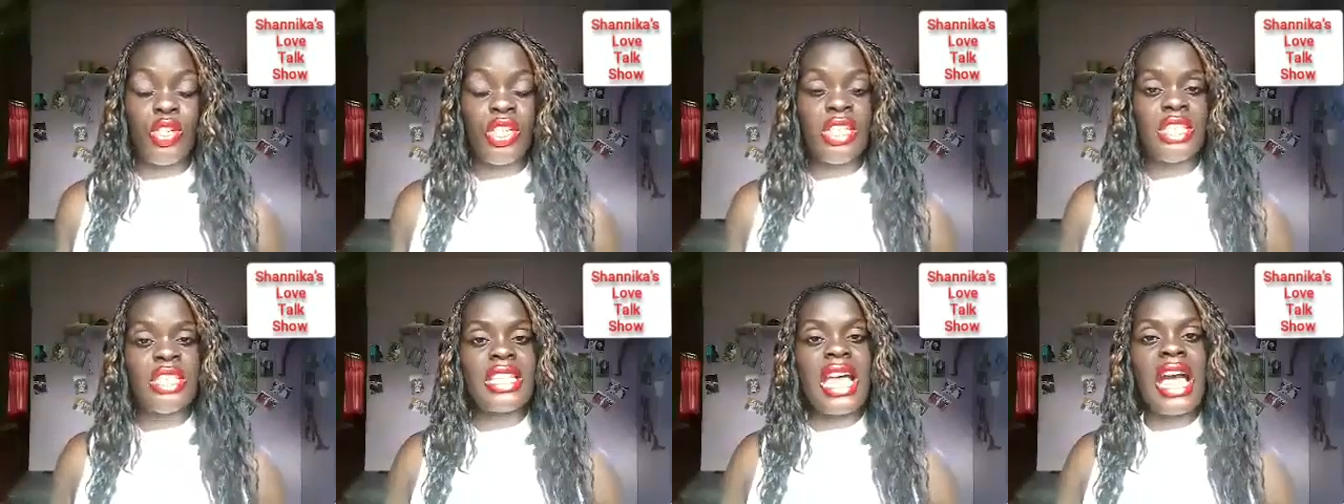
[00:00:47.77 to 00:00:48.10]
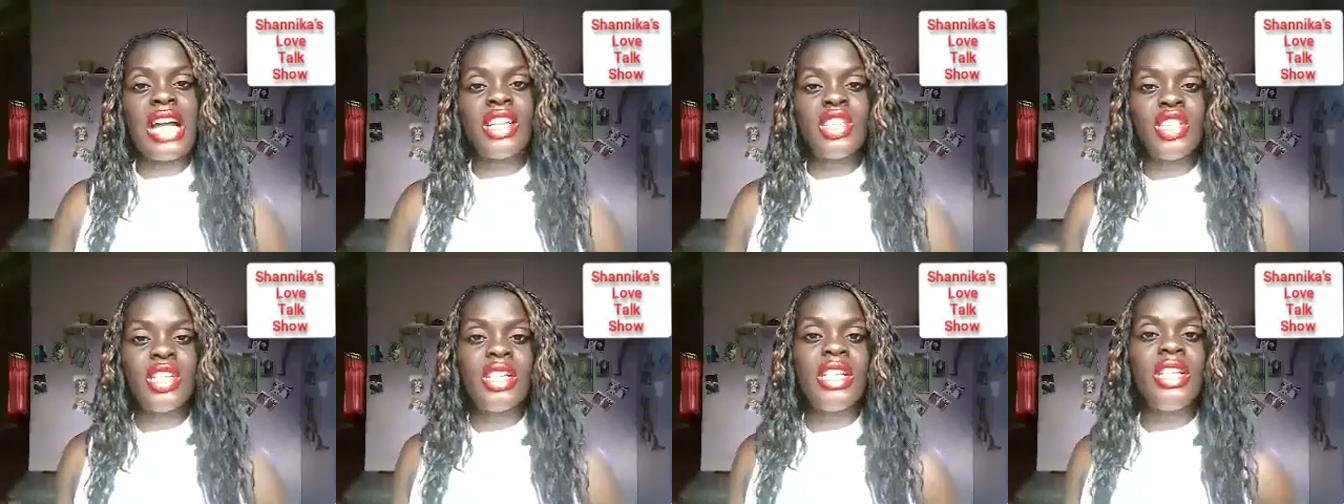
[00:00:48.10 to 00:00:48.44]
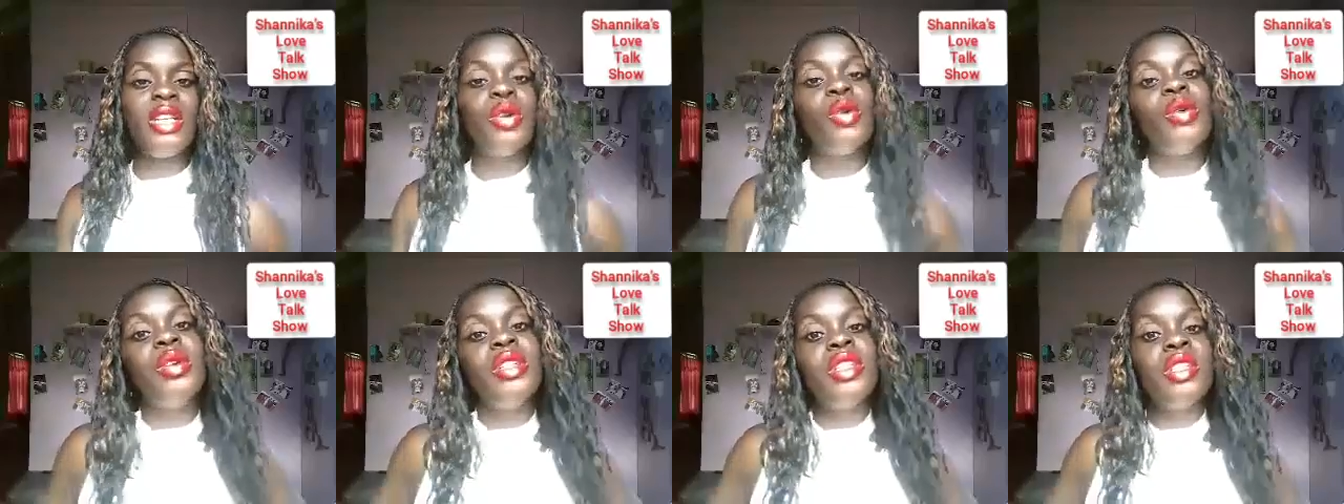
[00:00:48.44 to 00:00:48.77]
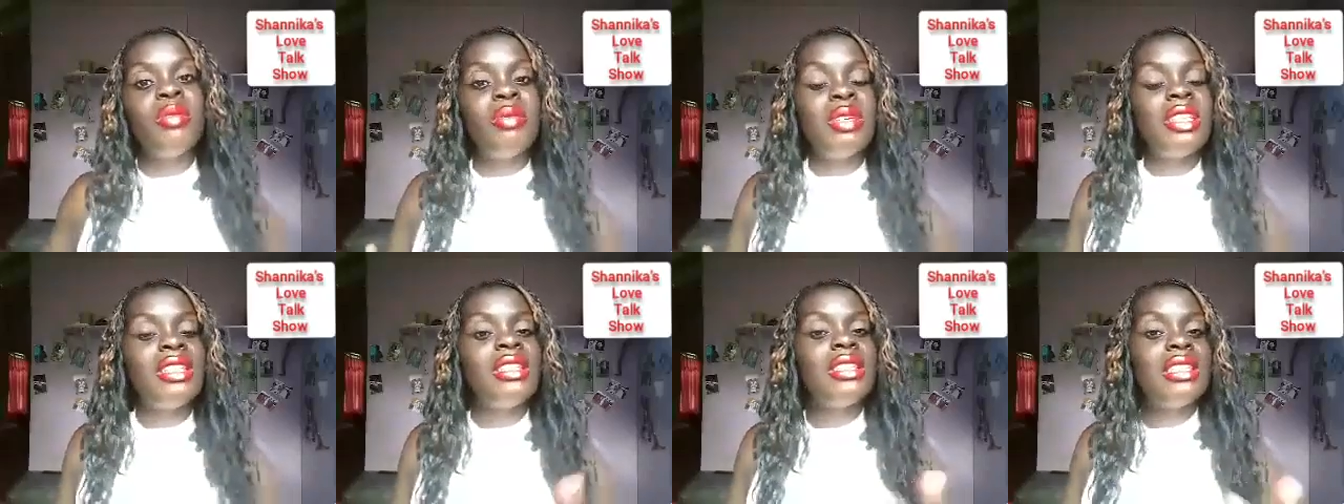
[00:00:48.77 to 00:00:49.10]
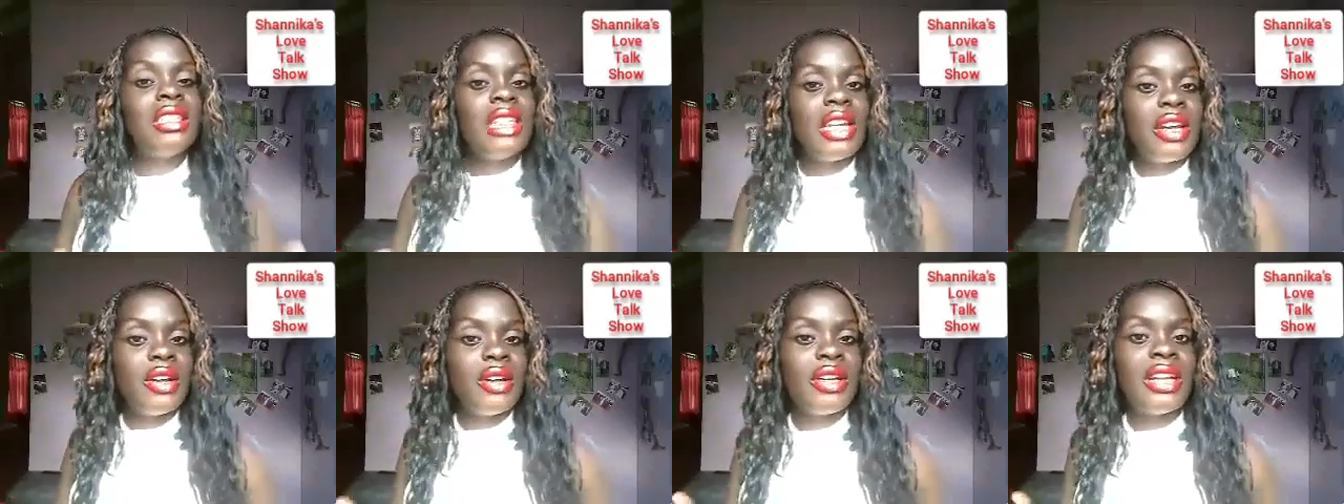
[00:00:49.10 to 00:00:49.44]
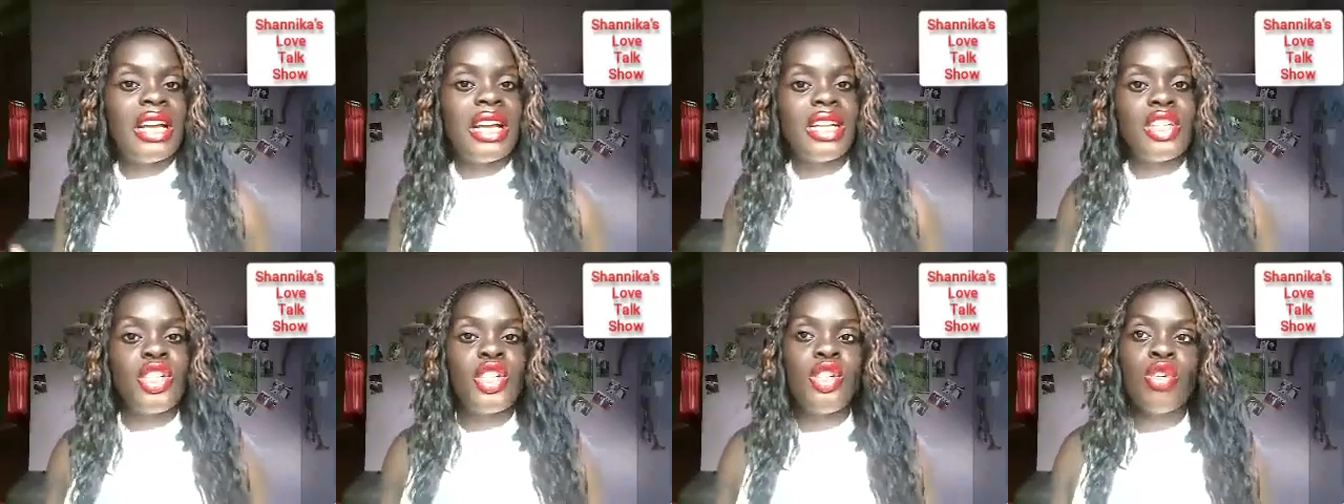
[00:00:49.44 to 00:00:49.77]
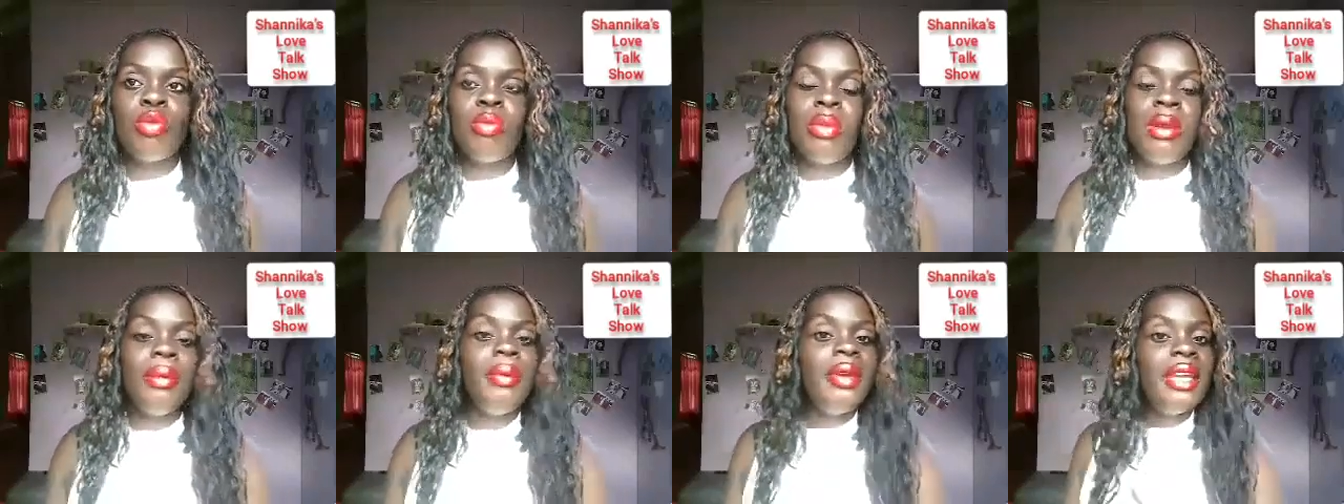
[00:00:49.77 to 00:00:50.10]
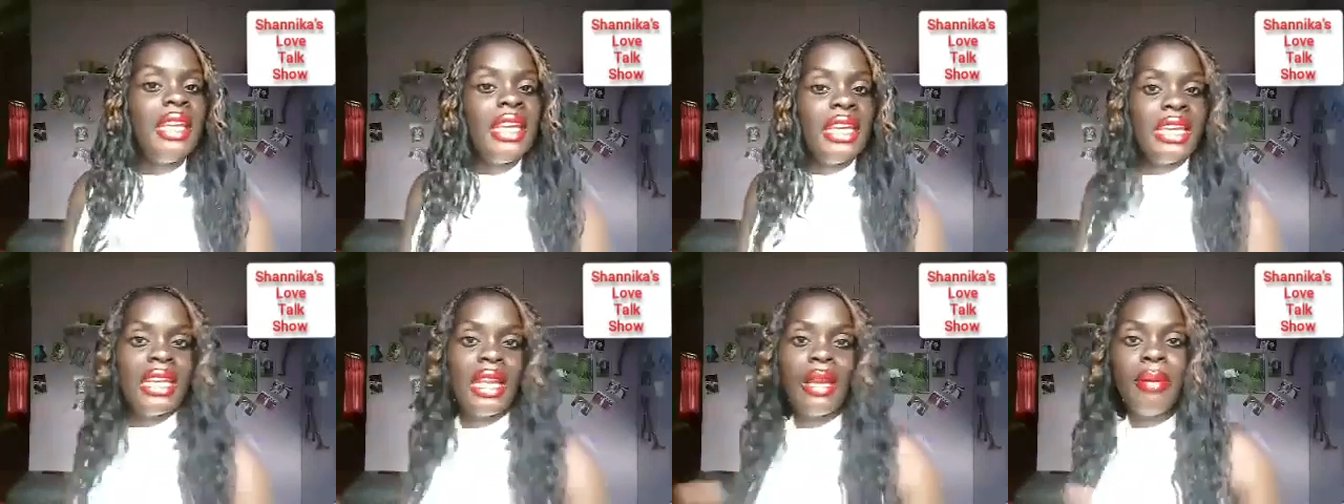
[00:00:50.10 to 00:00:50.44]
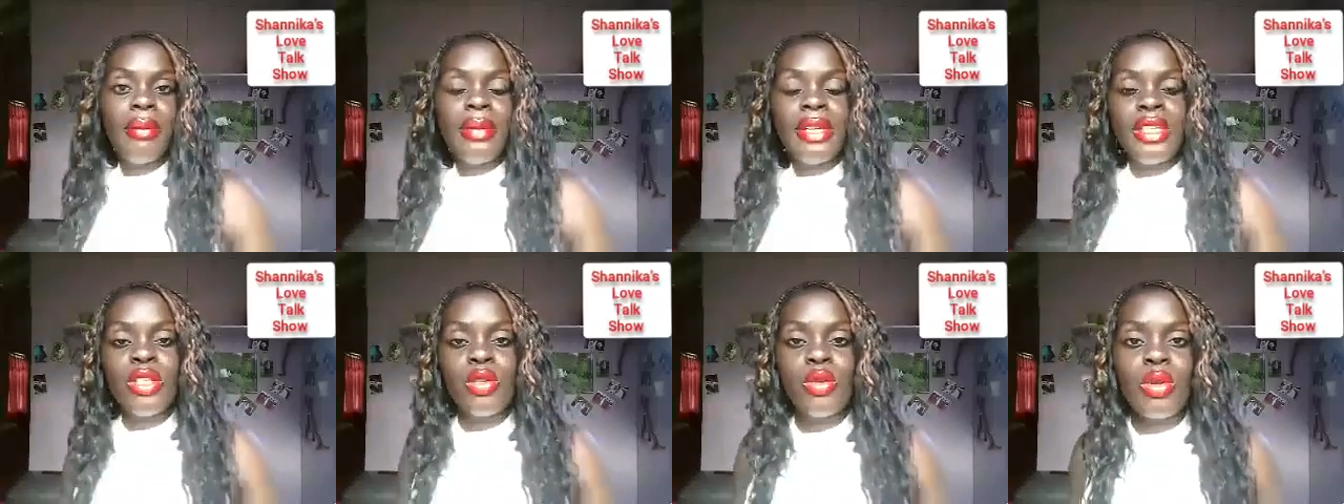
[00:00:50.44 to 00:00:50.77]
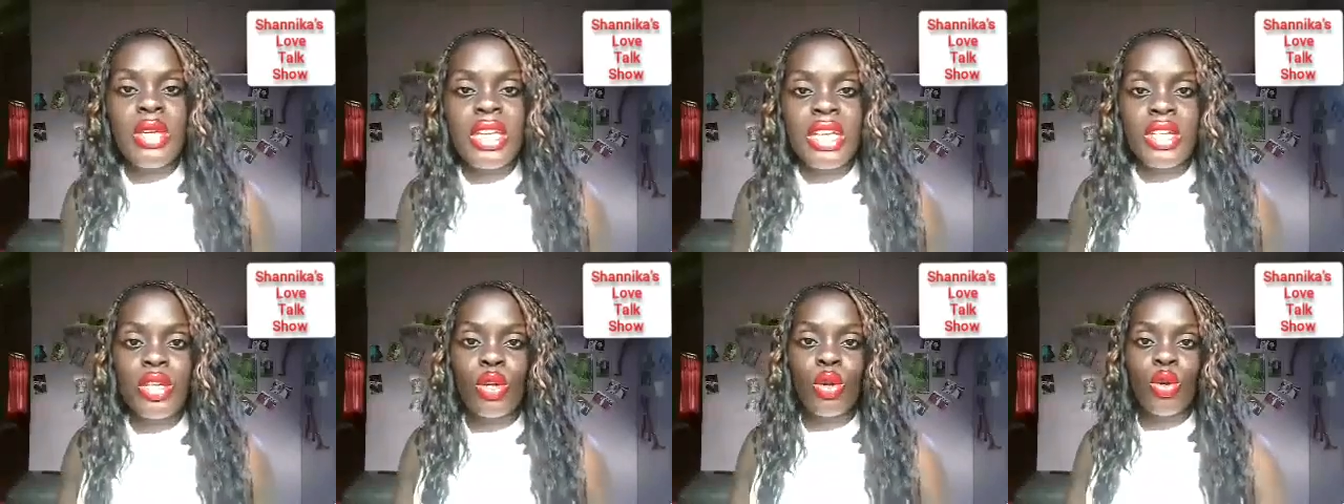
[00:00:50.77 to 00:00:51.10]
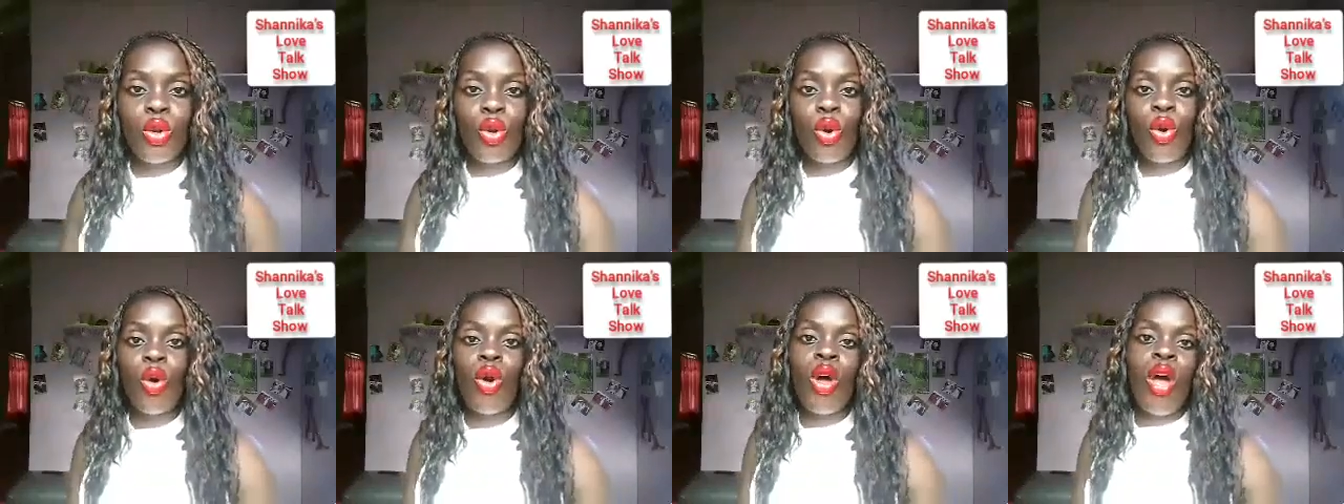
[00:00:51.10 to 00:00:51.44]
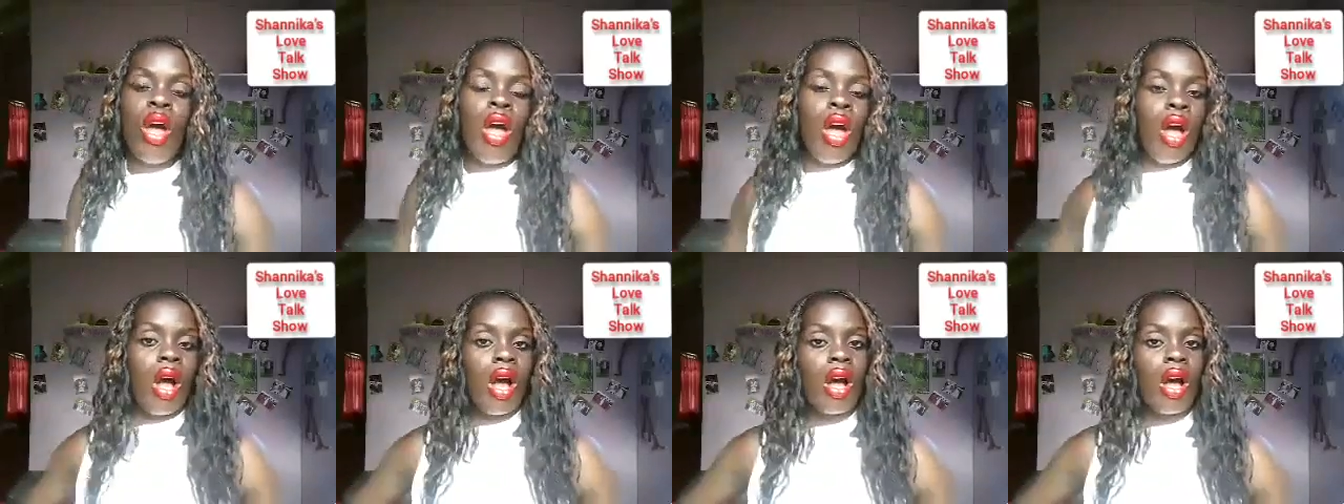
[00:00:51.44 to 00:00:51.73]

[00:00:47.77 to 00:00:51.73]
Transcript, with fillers: She's actually going to be staring at you, maybe in and between, you know,